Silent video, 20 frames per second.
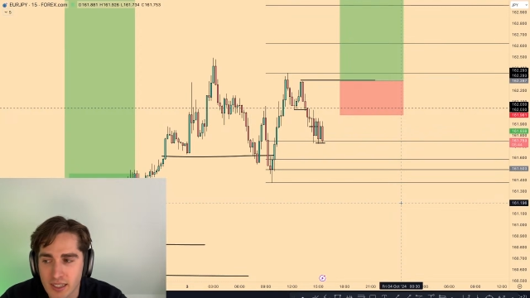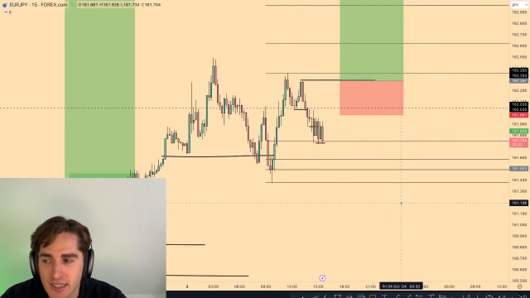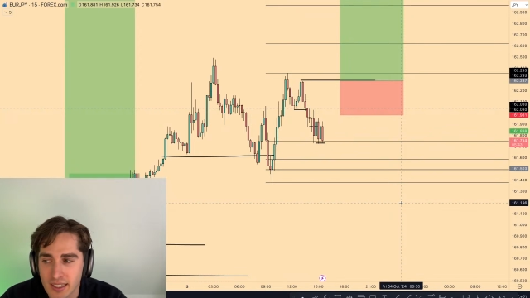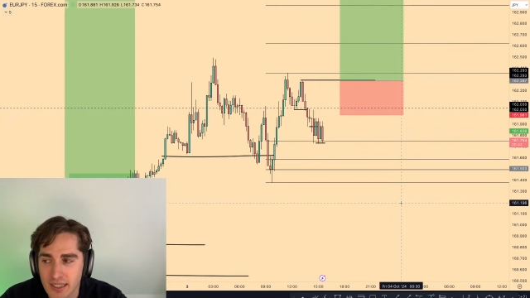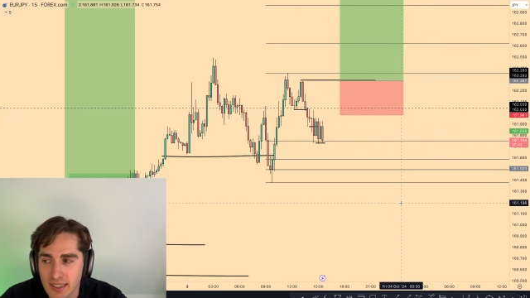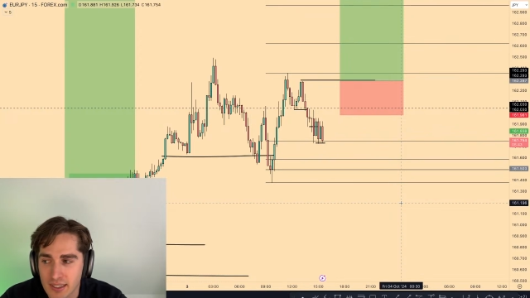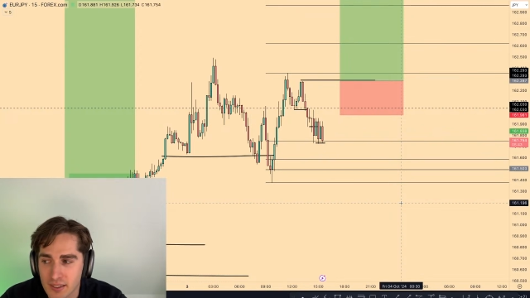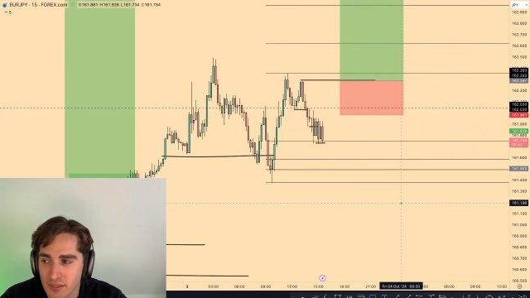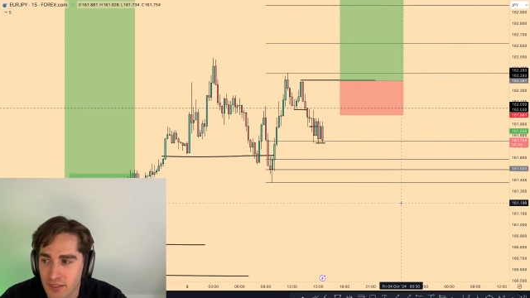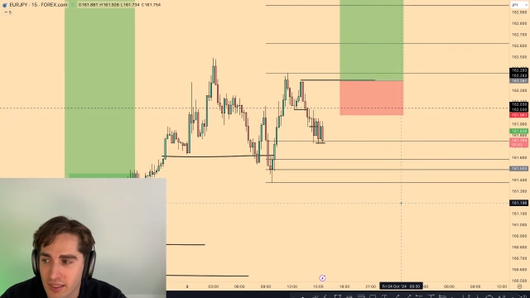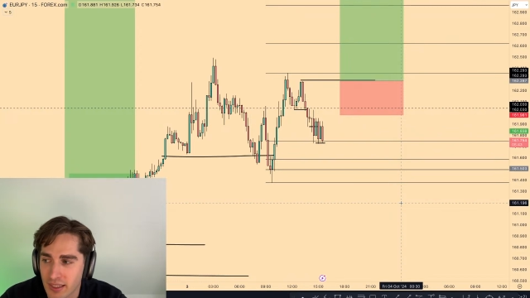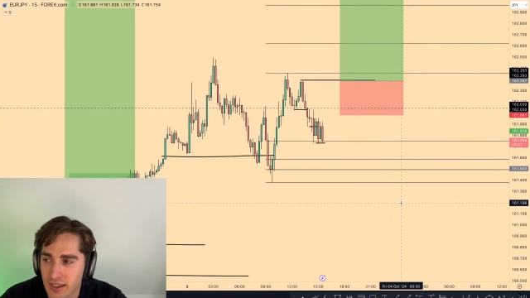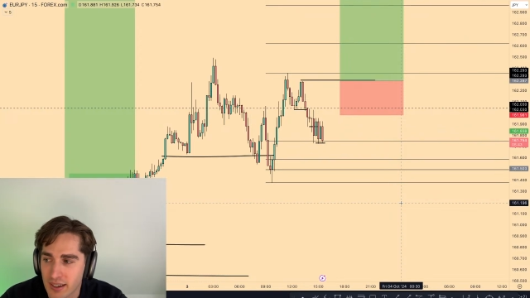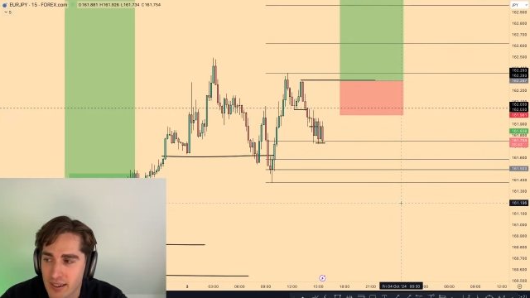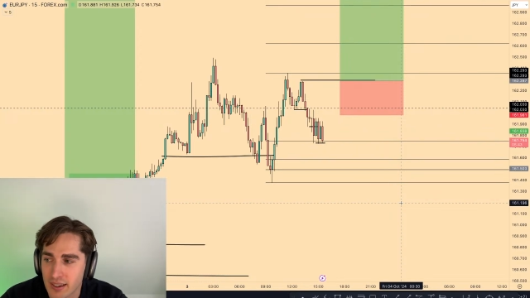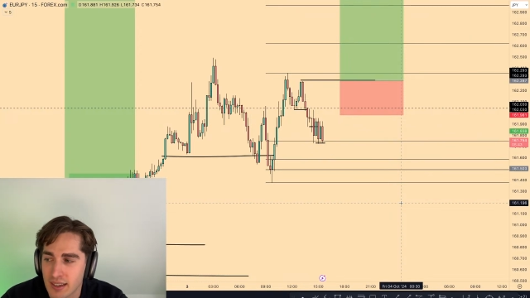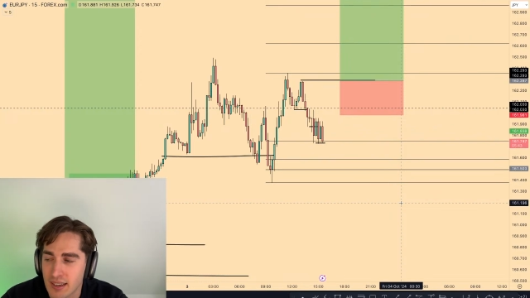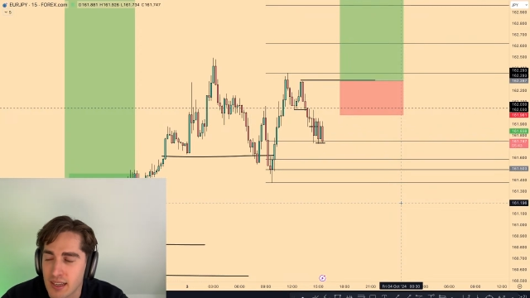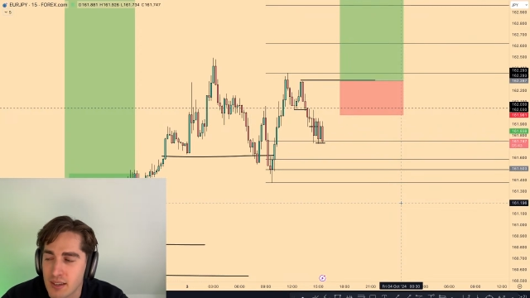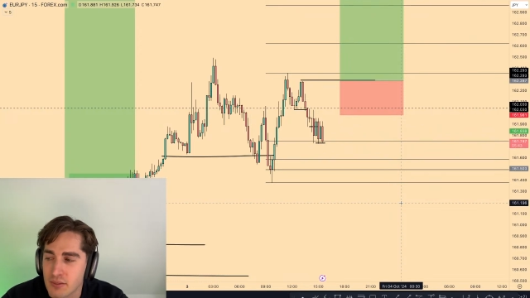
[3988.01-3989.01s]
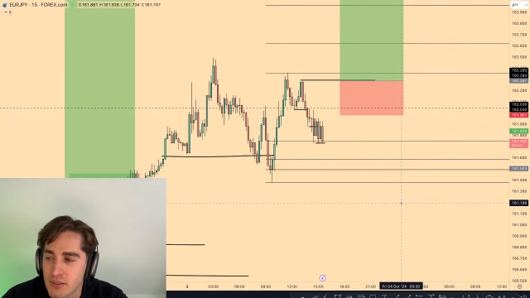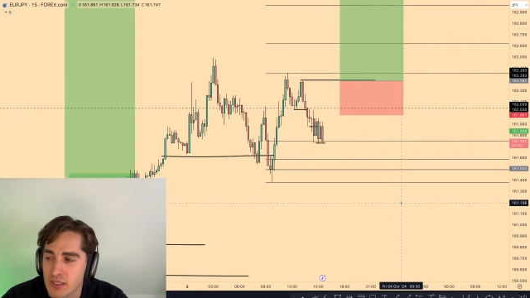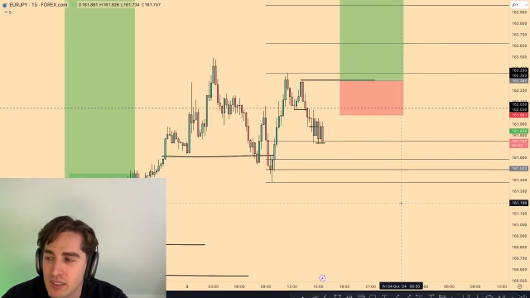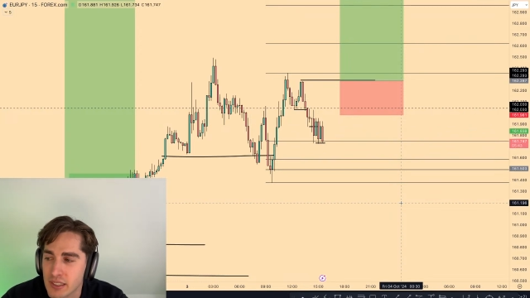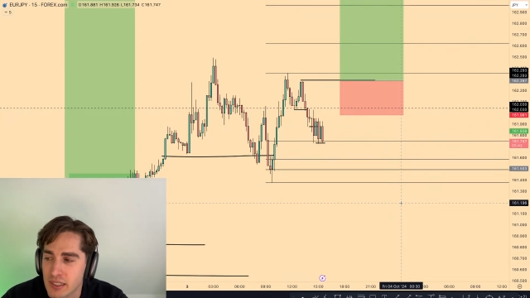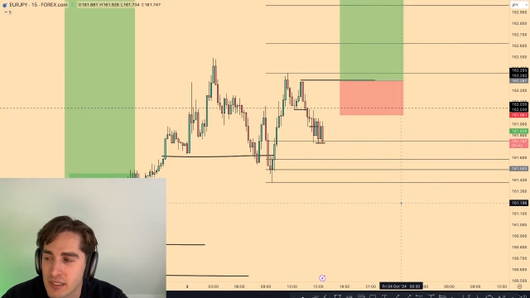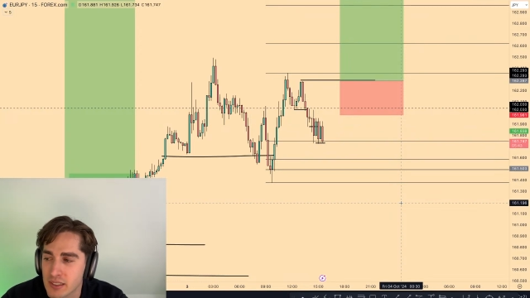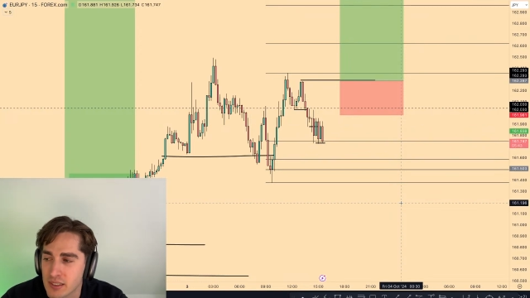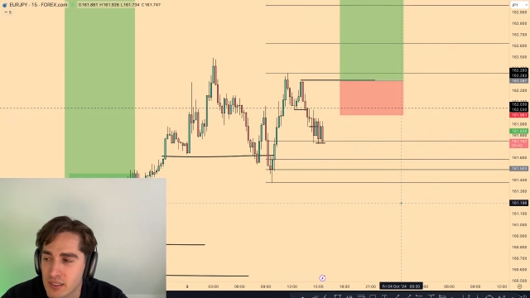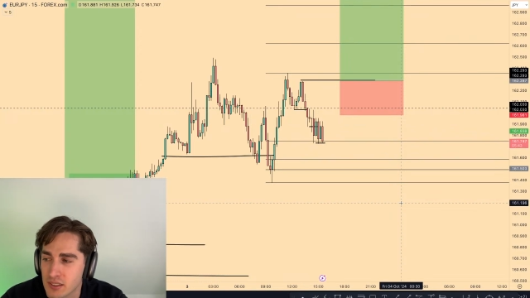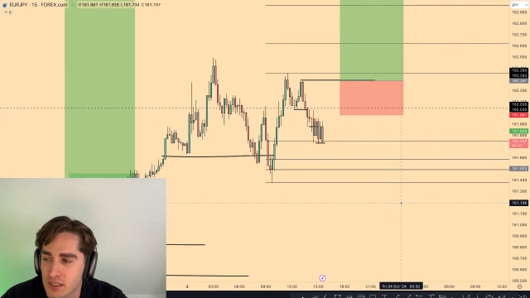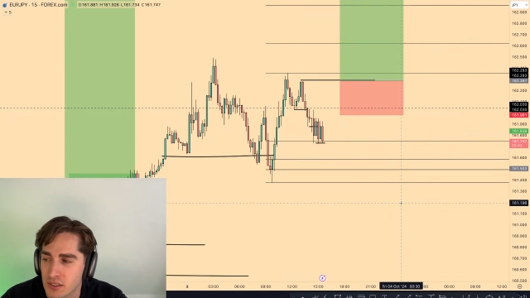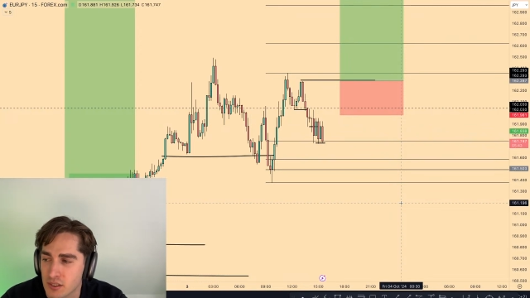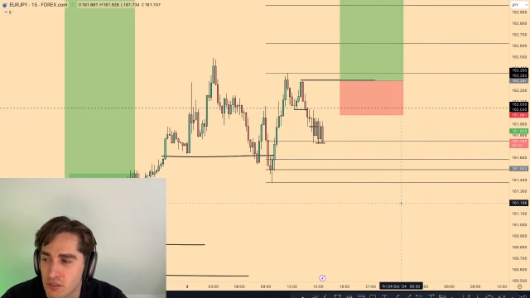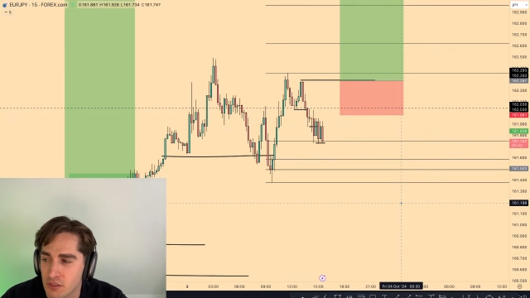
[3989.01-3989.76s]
and I lived there 11 years